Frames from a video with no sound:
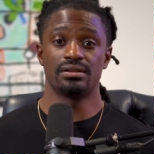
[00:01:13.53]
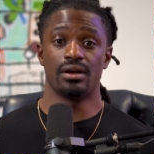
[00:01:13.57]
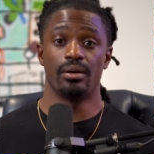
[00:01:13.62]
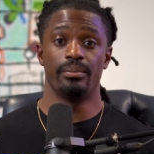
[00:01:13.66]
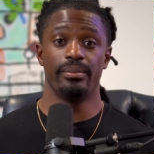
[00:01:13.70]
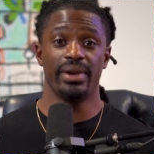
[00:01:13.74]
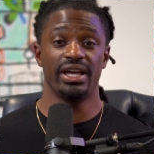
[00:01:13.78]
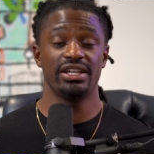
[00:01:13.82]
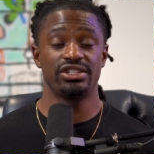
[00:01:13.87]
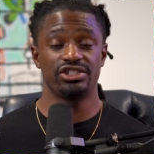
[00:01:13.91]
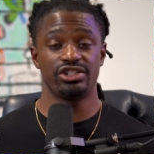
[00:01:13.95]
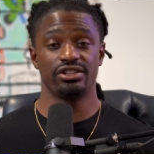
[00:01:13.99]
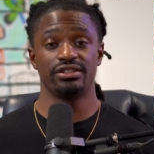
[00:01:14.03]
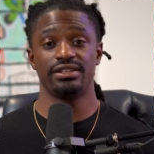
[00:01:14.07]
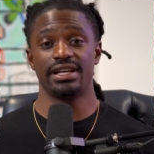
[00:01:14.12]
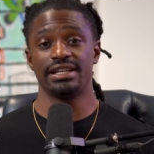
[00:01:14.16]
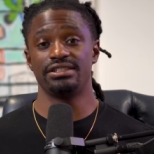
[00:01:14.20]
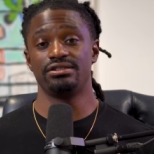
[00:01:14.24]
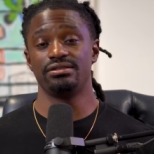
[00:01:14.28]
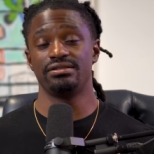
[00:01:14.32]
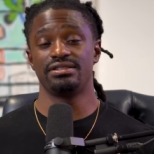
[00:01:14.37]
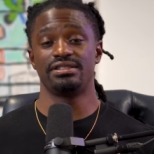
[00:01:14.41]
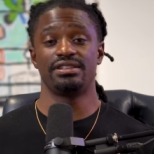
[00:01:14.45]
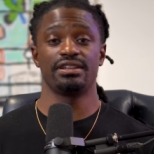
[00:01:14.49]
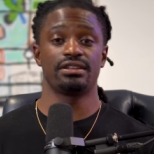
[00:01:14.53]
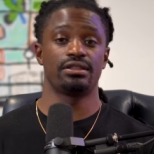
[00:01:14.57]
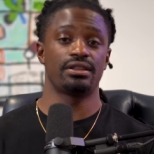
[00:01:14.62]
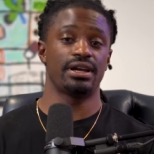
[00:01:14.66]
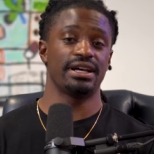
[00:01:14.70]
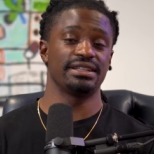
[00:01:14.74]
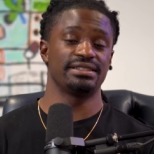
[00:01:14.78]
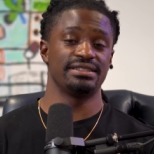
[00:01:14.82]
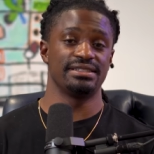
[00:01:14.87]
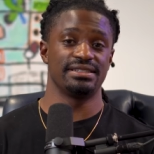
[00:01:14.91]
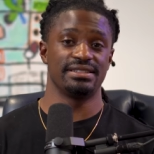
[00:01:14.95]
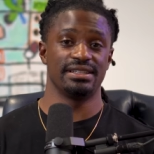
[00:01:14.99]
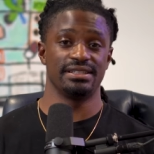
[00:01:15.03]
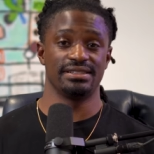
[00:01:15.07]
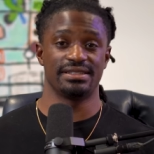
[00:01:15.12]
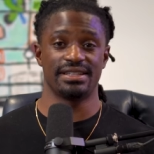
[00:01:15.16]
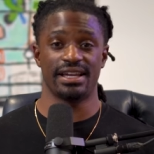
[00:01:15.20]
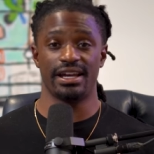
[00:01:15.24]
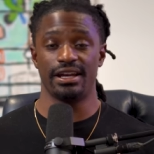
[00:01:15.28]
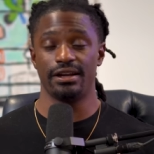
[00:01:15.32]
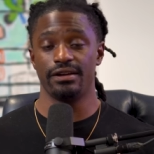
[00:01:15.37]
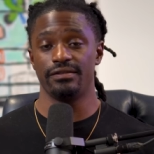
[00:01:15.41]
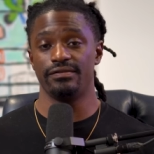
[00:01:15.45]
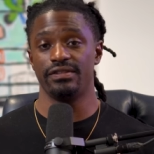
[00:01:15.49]
So make sure that you stick out this
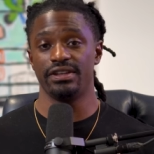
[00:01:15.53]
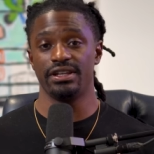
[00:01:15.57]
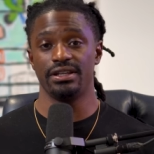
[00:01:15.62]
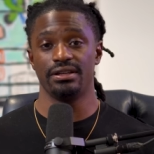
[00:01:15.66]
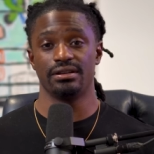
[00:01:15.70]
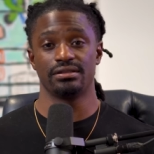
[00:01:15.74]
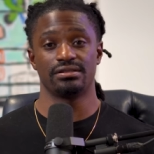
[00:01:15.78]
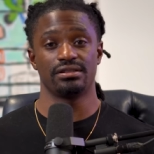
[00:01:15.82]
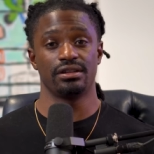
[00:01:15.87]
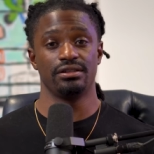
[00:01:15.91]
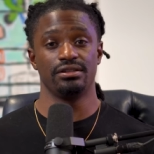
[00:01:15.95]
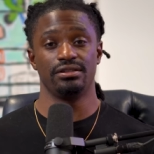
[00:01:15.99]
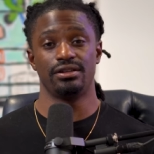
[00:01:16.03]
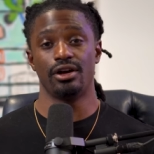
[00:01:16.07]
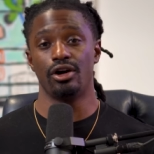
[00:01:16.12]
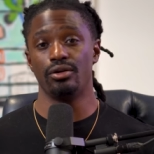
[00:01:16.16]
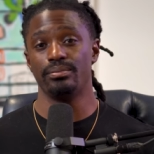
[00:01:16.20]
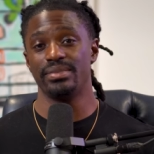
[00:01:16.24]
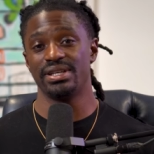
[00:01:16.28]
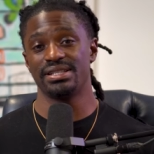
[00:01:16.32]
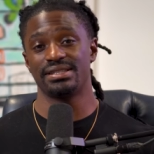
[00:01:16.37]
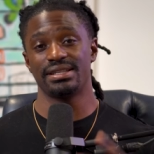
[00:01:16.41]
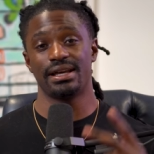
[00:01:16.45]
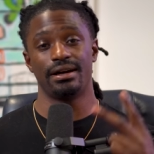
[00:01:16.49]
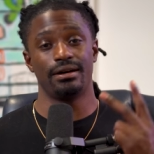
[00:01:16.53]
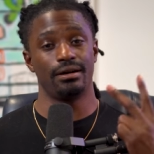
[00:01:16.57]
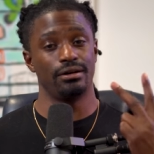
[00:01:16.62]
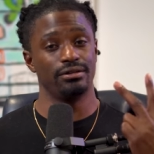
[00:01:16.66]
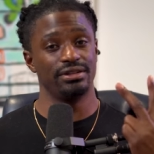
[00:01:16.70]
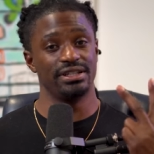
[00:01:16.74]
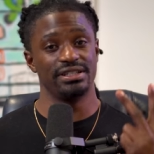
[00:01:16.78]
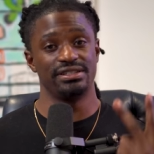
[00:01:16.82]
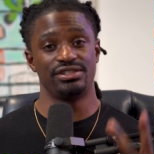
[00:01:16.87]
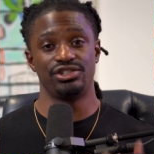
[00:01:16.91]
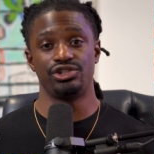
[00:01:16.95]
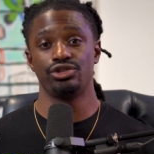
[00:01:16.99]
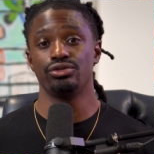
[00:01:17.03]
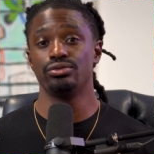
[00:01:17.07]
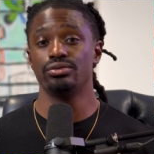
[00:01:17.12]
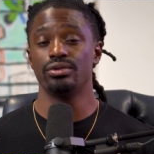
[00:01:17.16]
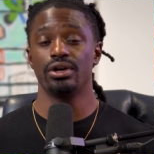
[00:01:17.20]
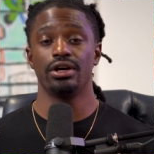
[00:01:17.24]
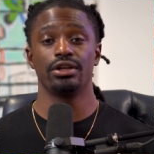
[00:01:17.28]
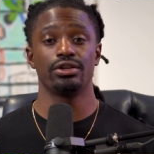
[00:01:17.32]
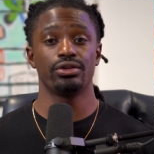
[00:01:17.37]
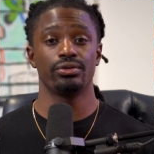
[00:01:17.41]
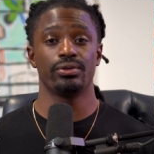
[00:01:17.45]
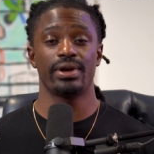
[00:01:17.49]
entire video so you don't miss out on these two
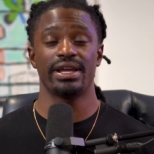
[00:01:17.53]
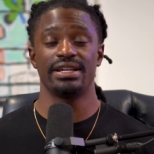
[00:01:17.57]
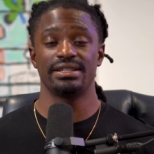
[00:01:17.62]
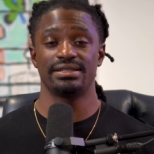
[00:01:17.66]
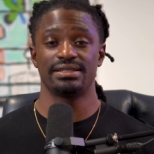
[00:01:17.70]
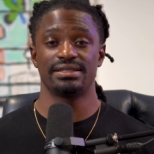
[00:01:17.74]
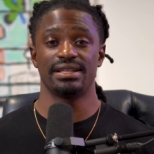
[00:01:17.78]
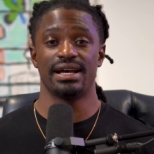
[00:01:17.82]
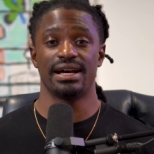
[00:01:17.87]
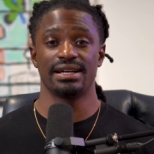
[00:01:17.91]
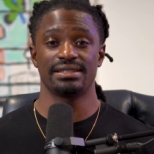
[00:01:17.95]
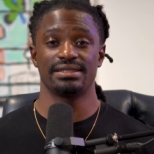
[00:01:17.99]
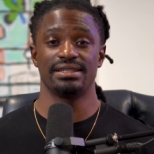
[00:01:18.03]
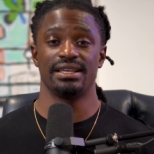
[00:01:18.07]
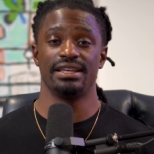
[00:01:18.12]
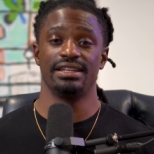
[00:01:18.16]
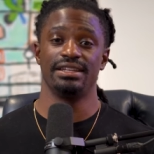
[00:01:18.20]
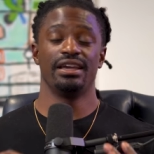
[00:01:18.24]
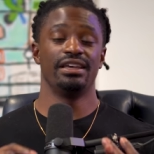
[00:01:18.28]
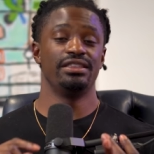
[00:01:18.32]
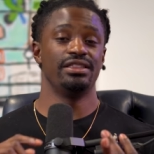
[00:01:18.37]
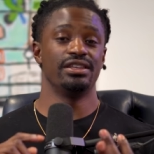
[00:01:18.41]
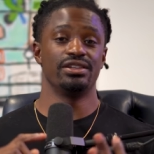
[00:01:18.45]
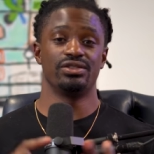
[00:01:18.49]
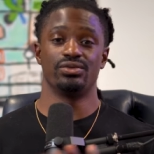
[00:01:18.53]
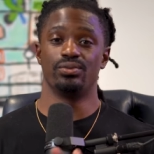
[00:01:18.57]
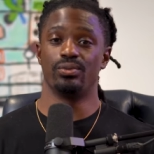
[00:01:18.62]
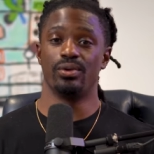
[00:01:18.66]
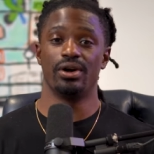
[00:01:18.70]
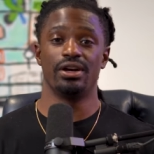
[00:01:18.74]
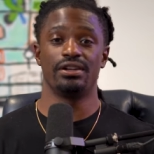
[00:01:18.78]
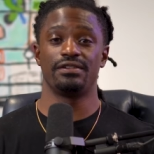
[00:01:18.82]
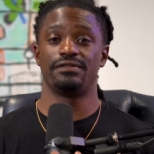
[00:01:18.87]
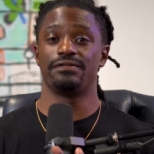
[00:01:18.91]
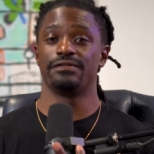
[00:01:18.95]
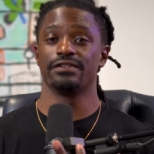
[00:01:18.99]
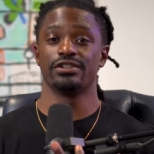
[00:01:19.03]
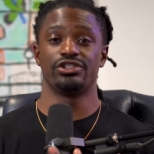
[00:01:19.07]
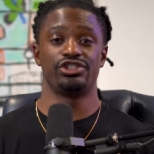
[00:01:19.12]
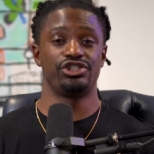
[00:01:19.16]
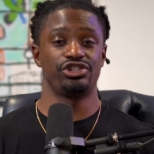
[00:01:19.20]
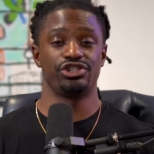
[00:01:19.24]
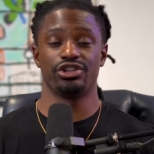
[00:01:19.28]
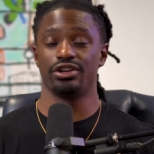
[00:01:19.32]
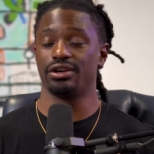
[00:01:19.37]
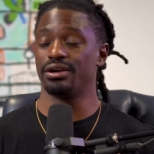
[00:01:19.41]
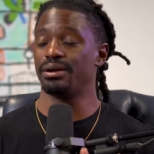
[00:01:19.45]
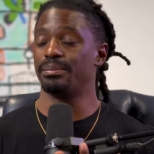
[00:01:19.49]
underrated stocks and, and this one for
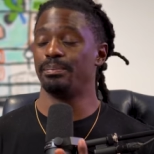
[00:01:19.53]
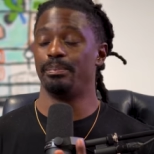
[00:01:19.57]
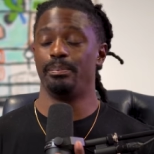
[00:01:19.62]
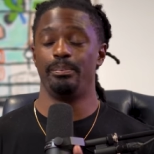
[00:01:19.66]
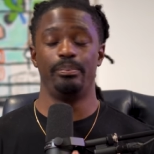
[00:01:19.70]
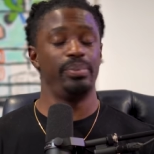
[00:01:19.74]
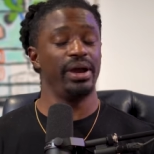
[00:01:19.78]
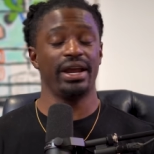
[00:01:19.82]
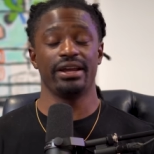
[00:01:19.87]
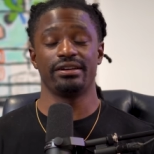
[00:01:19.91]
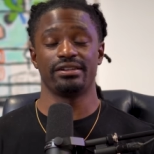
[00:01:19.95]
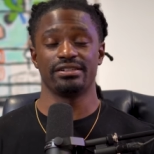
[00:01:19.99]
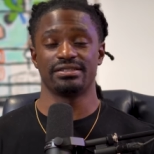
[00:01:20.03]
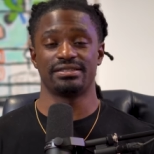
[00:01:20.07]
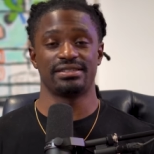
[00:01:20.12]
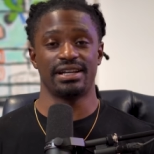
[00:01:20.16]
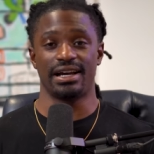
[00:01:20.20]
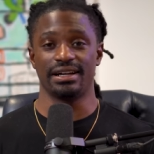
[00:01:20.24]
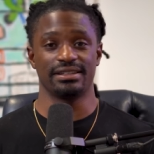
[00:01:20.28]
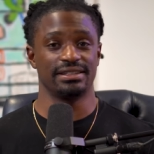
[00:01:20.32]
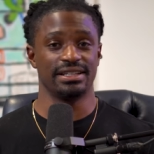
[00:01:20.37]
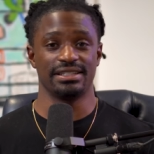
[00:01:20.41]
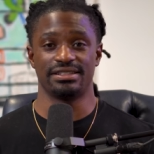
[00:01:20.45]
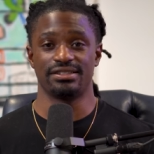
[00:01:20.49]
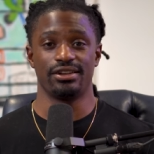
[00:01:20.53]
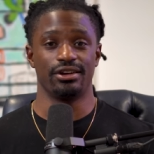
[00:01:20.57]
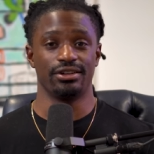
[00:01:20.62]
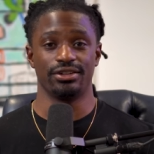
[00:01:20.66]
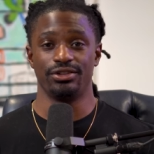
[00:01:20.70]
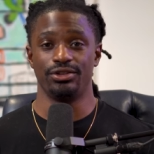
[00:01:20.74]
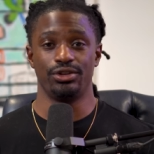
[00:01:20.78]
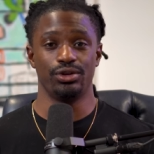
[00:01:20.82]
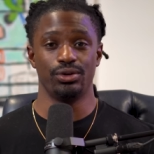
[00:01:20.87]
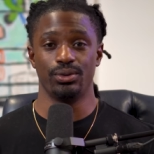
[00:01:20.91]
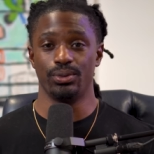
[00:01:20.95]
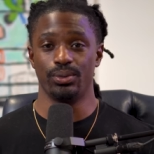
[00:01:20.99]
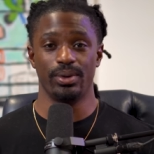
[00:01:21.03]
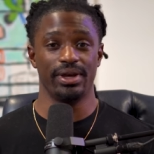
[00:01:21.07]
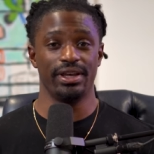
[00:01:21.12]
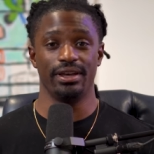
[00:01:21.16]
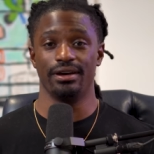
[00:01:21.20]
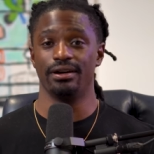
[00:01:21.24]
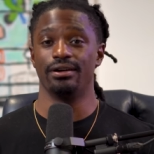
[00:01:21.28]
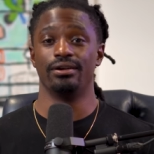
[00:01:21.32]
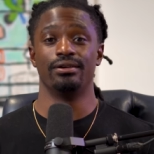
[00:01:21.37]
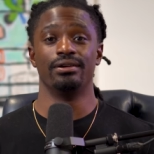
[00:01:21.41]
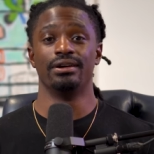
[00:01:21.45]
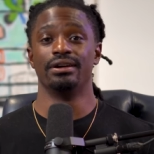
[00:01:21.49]
sure banger stock that's gonna do
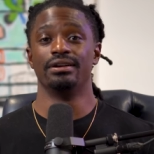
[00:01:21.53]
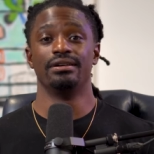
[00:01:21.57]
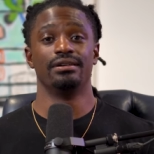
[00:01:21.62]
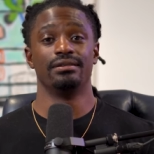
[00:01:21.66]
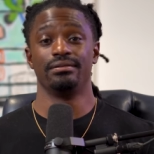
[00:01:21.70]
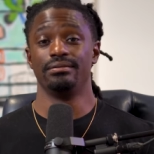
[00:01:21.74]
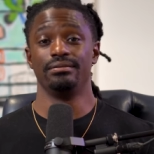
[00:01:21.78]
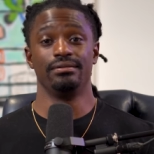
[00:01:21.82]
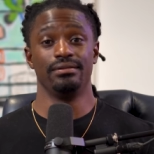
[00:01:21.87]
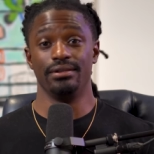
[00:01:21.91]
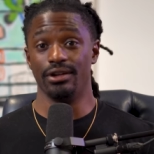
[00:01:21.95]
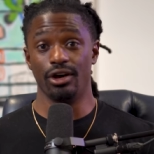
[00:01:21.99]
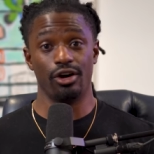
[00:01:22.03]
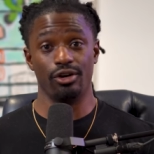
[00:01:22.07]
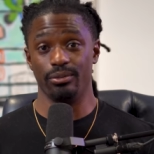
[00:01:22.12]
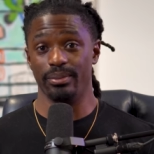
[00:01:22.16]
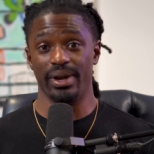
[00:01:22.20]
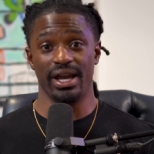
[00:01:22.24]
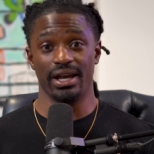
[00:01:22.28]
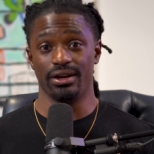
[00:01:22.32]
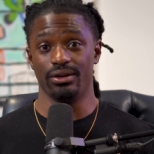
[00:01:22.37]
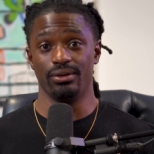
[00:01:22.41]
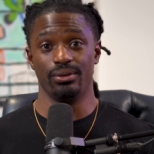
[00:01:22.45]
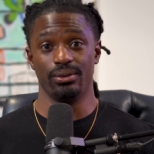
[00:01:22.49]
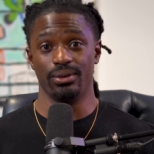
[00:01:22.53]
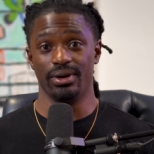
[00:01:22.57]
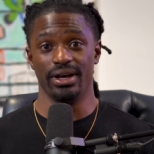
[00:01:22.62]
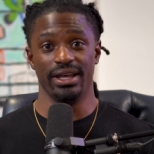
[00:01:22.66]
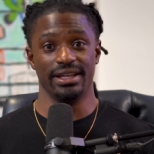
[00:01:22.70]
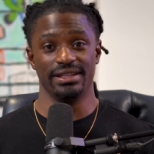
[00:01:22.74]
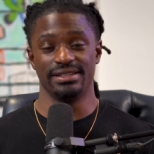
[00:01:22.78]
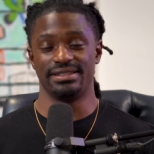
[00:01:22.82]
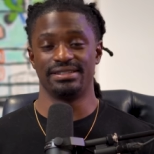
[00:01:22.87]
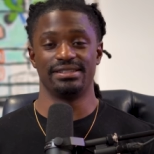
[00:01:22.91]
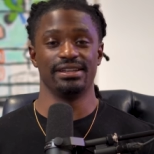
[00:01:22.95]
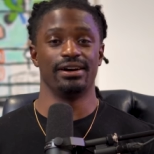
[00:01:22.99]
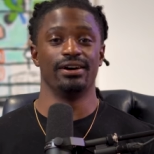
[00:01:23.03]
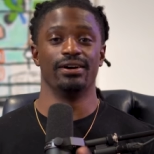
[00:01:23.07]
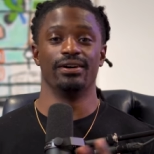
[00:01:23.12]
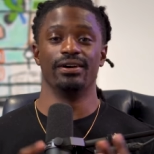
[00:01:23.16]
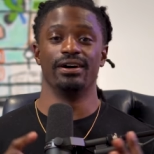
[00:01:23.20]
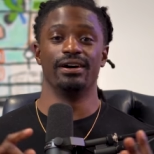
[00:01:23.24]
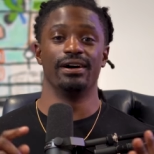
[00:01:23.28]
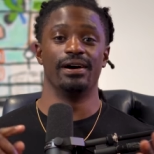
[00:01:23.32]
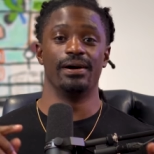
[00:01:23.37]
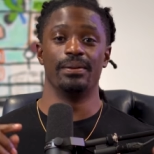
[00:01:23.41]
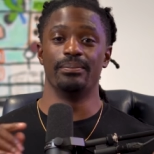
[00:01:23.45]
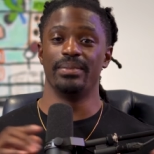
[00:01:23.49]
well no matter what. So
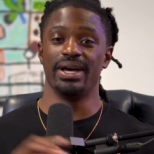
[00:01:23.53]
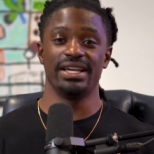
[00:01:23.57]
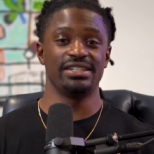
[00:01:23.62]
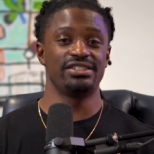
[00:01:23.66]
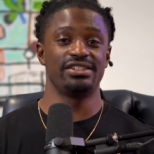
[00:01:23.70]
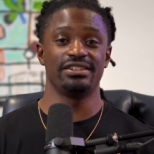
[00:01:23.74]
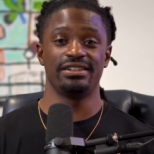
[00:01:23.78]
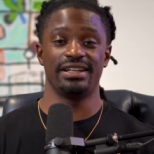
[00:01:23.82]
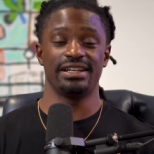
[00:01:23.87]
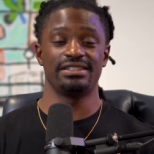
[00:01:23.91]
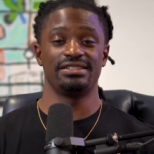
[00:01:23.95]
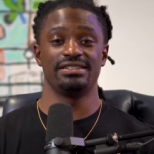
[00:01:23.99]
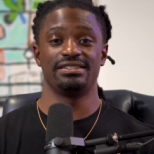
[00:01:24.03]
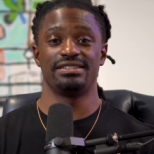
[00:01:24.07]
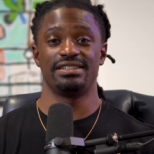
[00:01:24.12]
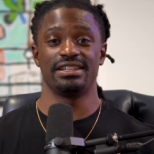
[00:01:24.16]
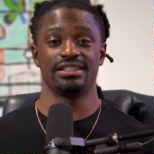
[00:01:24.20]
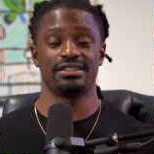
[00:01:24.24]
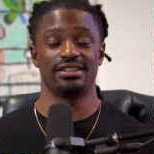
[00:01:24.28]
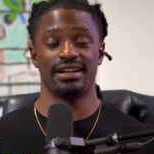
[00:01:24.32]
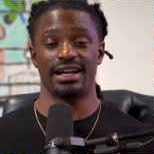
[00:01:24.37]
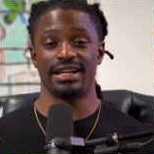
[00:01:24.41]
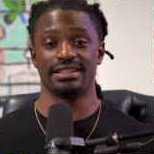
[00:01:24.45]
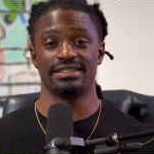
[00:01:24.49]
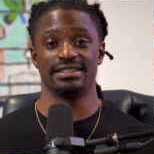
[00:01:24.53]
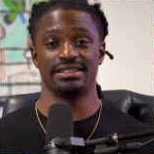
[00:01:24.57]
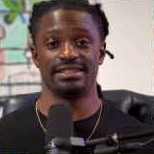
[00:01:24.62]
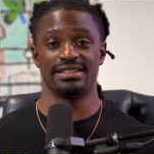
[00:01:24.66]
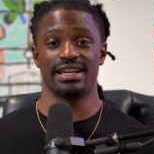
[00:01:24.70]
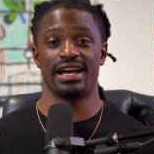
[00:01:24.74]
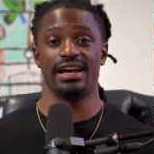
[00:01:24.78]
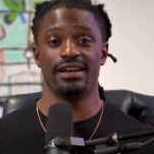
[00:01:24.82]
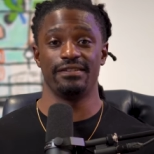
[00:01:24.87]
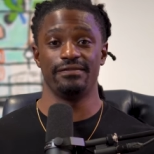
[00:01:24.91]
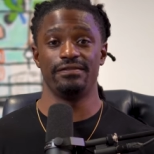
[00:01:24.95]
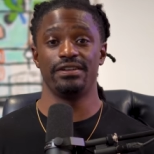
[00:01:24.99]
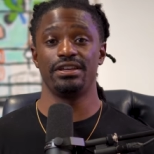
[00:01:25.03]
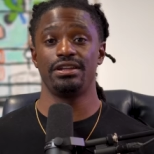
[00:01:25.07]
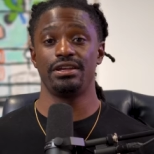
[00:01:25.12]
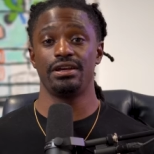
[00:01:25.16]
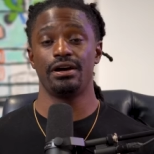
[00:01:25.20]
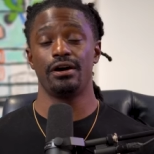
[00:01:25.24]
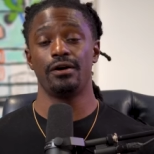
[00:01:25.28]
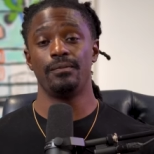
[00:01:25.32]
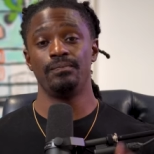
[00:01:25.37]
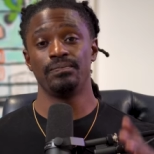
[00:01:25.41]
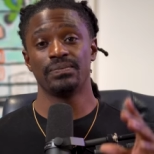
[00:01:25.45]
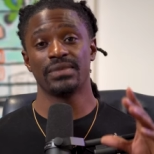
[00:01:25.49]
um, make sure that you stick throughout the entire
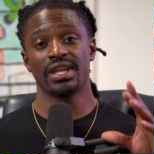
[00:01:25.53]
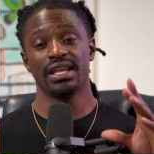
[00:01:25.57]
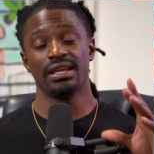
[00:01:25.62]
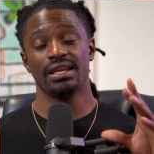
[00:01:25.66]
video.